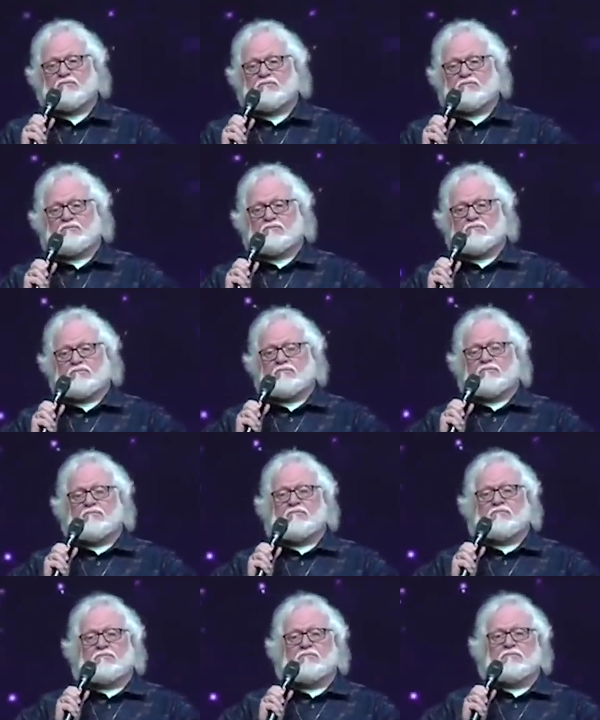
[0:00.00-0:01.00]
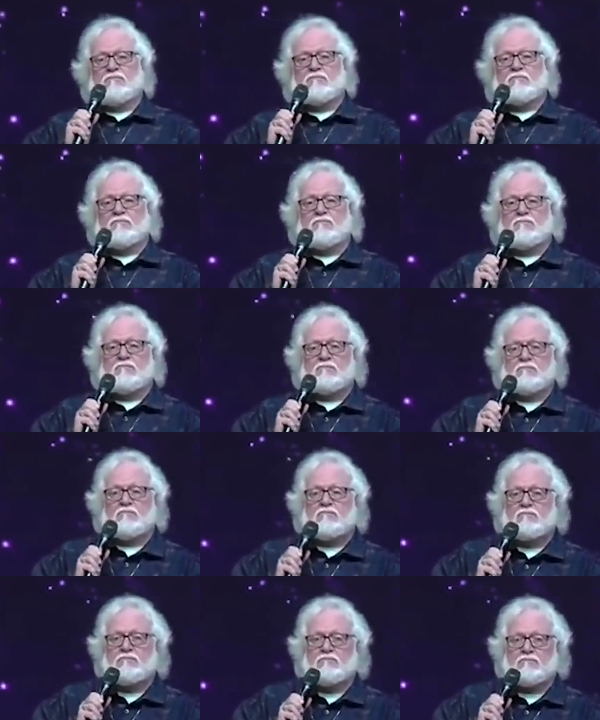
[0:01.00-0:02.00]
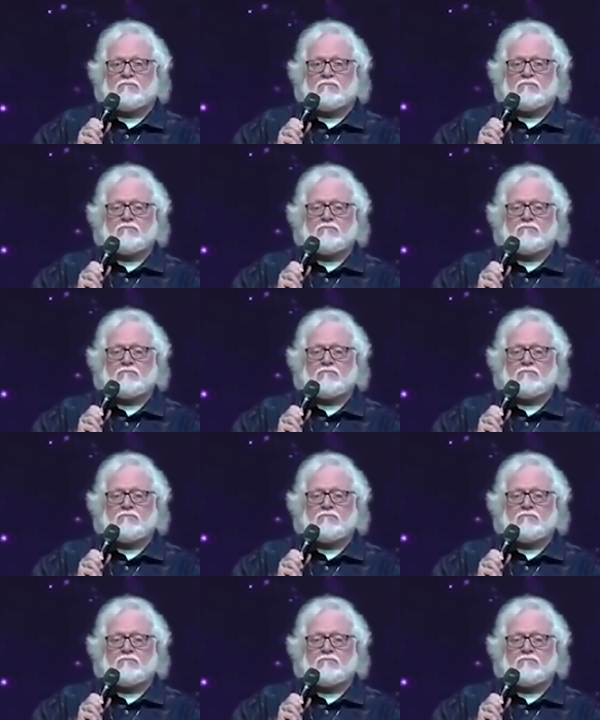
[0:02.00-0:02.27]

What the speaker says: (silence)